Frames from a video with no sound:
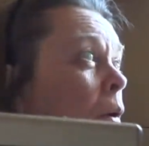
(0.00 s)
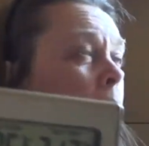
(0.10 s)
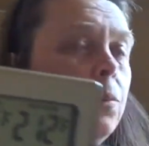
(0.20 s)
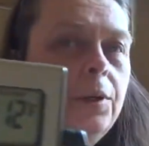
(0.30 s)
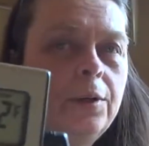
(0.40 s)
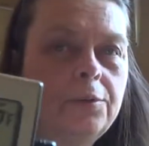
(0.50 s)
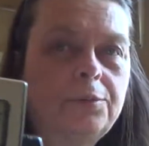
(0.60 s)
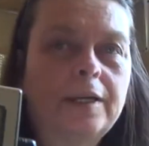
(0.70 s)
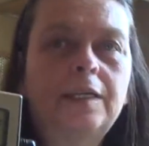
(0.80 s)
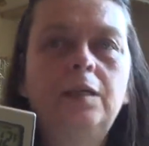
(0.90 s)
where if
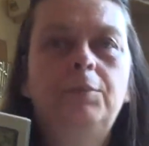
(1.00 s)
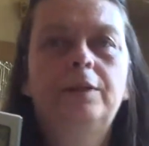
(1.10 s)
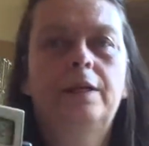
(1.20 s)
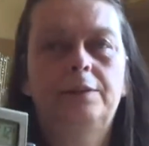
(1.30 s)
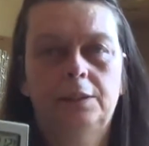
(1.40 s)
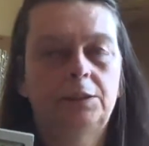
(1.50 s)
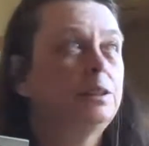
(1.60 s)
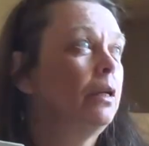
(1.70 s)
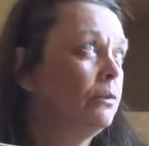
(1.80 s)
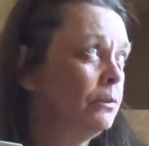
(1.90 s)
I keep it on the
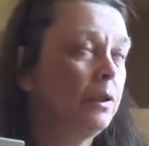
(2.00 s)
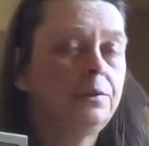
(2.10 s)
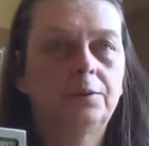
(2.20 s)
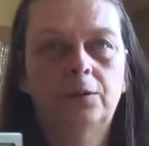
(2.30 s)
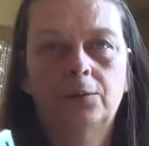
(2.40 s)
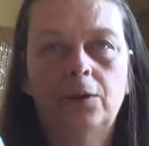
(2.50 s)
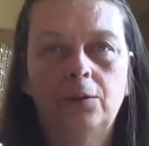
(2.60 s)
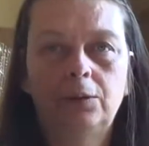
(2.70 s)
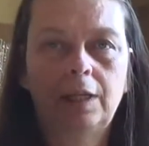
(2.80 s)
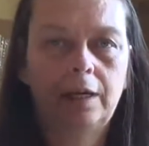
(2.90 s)
shelf under a grow
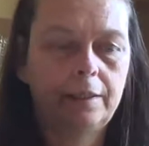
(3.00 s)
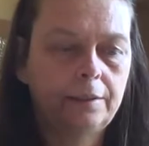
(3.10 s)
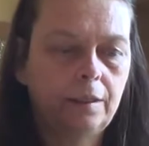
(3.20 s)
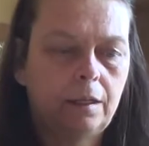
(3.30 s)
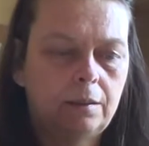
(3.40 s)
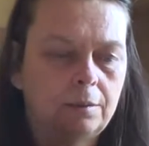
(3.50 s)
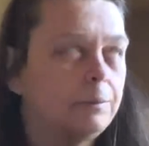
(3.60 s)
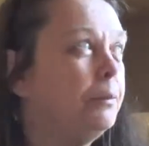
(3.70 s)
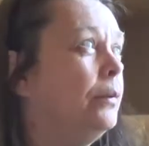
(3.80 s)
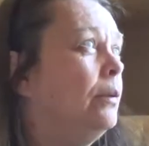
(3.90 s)
light,
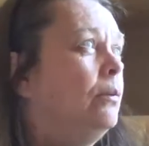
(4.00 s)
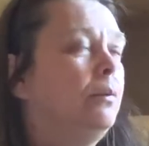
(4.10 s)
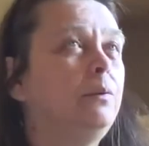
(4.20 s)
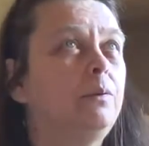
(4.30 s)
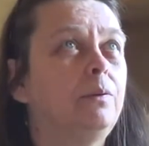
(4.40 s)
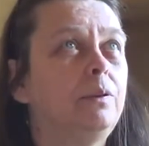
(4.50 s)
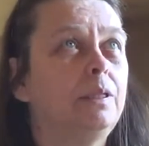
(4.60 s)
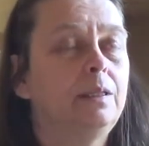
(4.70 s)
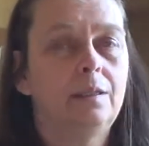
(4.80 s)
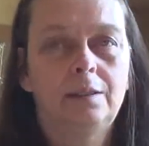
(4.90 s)
um,
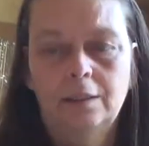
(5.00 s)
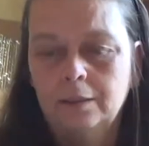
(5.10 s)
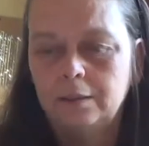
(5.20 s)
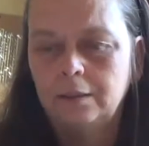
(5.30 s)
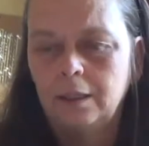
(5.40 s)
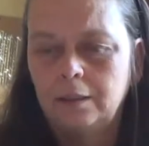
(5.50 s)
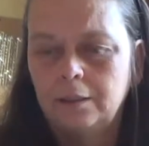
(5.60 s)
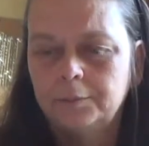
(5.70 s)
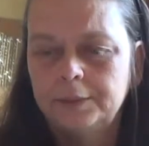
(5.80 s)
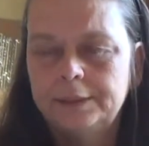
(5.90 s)
the
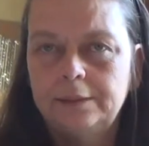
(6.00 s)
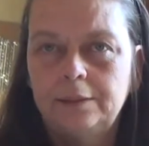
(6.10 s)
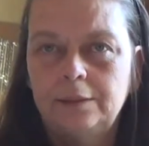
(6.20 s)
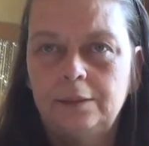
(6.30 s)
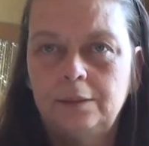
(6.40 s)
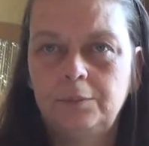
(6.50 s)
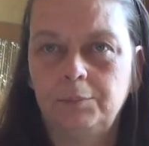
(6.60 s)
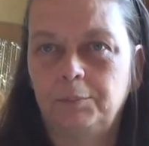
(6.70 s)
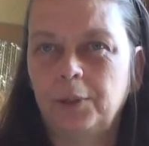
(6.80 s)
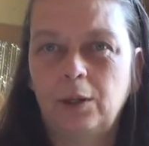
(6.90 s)
um,
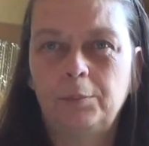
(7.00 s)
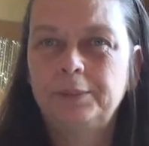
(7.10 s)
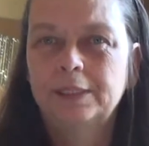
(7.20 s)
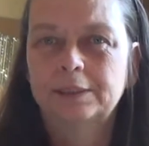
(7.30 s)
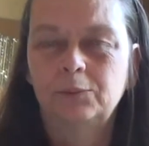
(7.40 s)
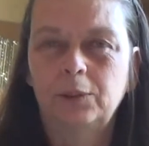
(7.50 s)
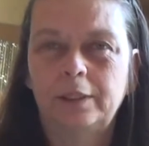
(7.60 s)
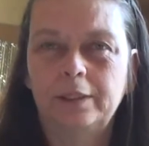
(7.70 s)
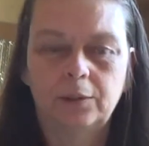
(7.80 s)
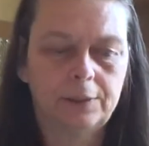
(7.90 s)
bulb doesn't really
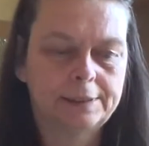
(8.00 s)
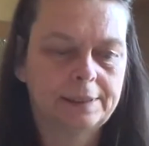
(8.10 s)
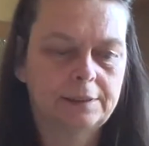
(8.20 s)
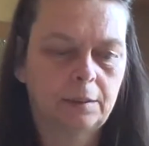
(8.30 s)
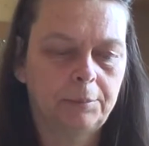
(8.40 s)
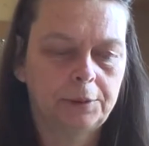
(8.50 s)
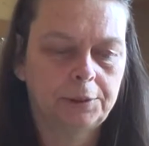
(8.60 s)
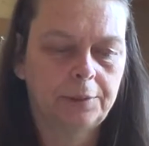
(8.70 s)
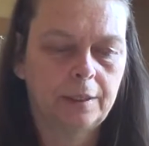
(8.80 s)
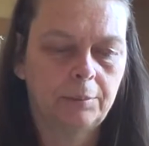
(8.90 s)
increase the temperature
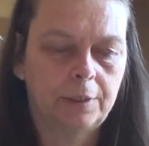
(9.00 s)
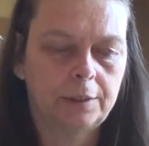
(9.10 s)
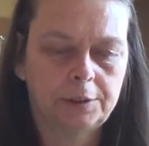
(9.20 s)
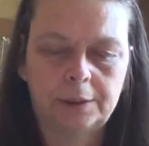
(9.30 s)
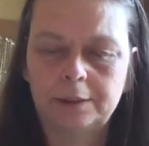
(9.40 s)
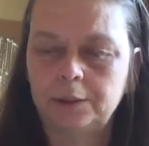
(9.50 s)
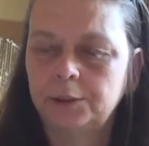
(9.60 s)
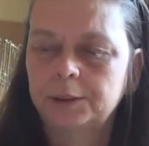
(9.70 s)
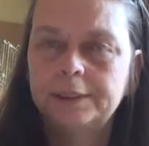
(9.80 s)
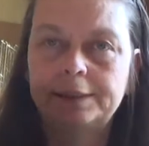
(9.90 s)
that much. It
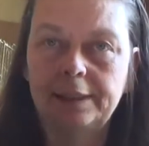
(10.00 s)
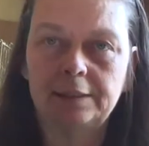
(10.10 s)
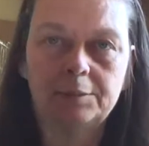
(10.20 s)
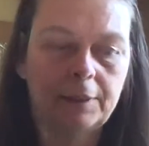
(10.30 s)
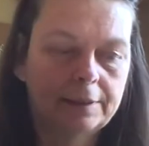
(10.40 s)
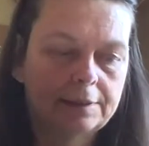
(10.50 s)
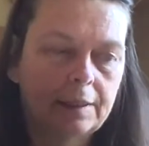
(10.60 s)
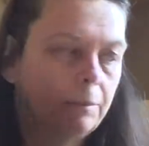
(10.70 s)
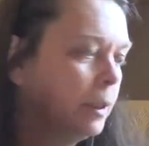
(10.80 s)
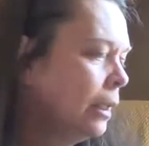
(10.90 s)
usually stays about the
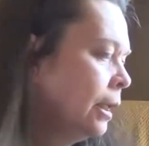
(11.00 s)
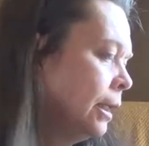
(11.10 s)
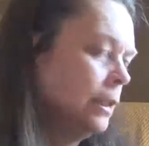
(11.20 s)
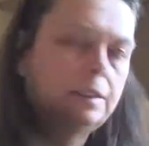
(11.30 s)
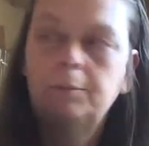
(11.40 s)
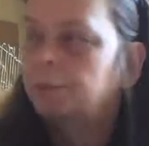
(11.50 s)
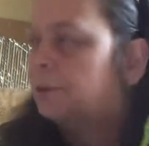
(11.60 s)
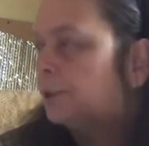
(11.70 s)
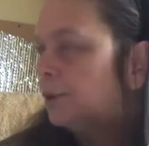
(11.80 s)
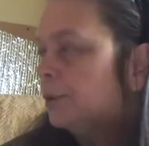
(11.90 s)
same
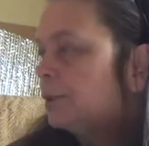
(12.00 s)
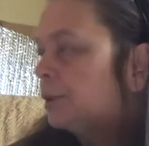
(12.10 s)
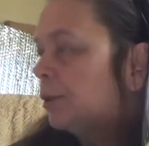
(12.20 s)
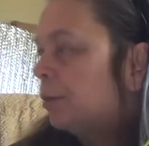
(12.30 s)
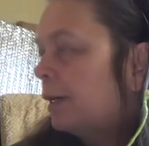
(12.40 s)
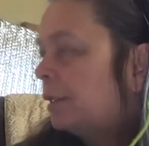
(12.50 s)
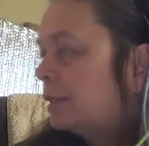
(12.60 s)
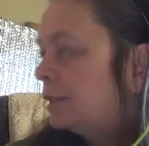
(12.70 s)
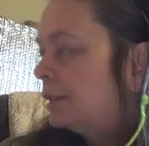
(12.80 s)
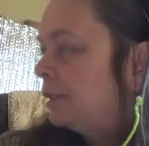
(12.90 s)
temperature. So by
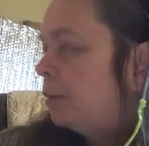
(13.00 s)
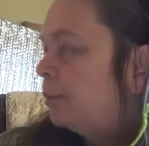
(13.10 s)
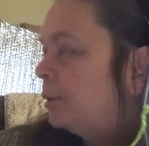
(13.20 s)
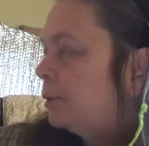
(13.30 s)
this temperature